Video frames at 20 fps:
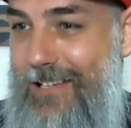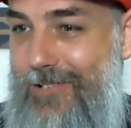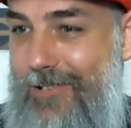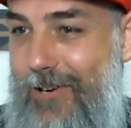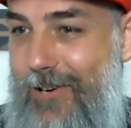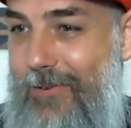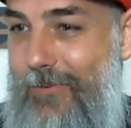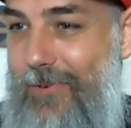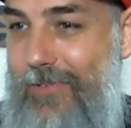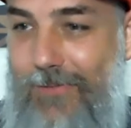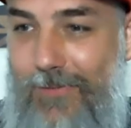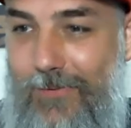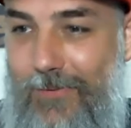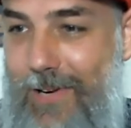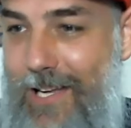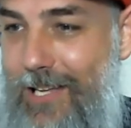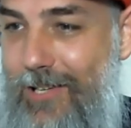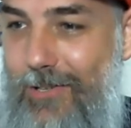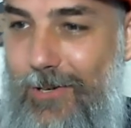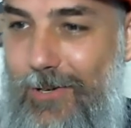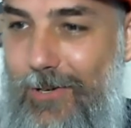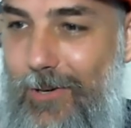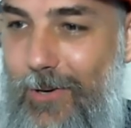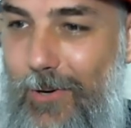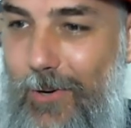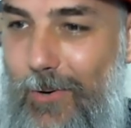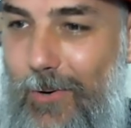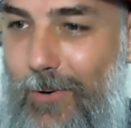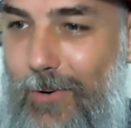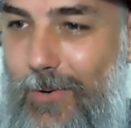So we can do
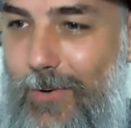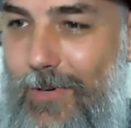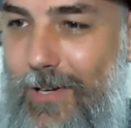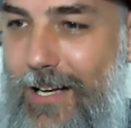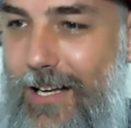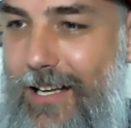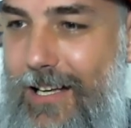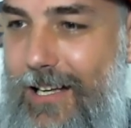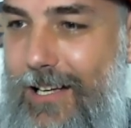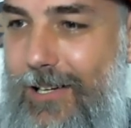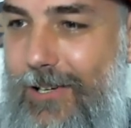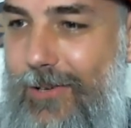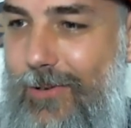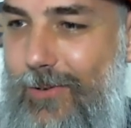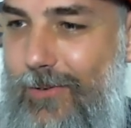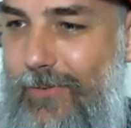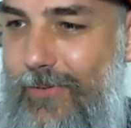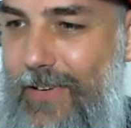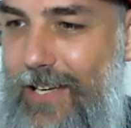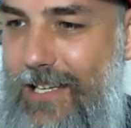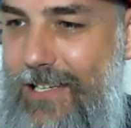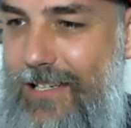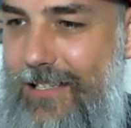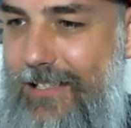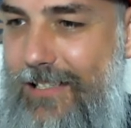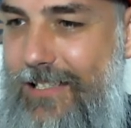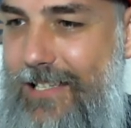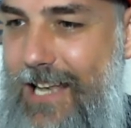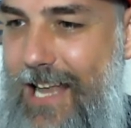cool features